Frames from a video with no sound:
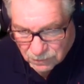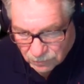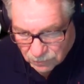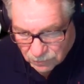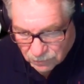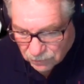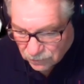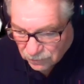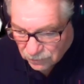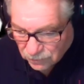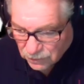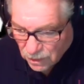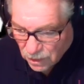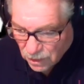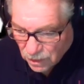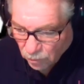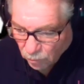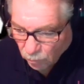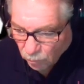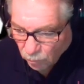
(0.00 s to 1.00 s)
It really is.
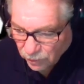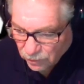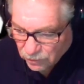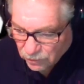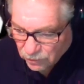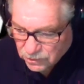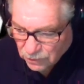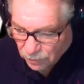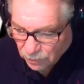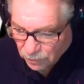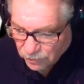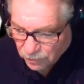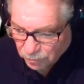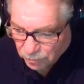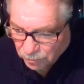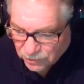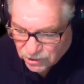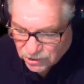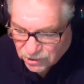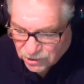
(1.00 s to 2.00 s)
What are some of the
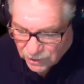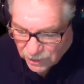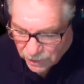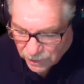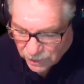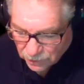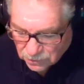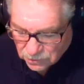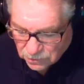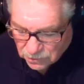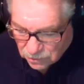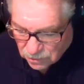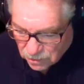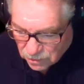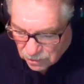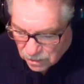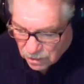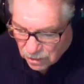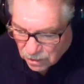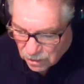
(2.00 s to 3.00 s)
mistakes
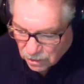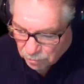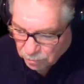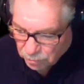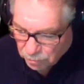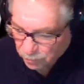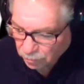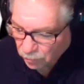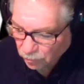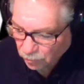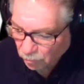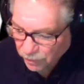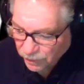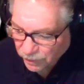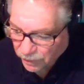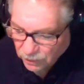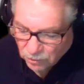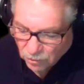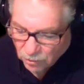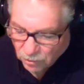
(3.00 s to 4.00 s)
people
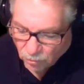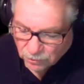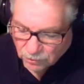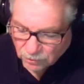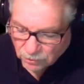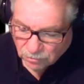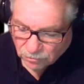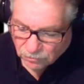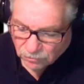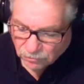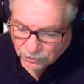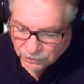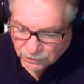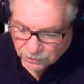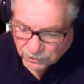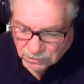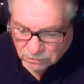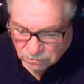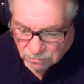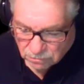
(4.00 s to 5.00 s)
make going through
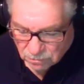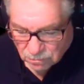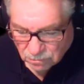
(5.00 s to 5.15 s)
this?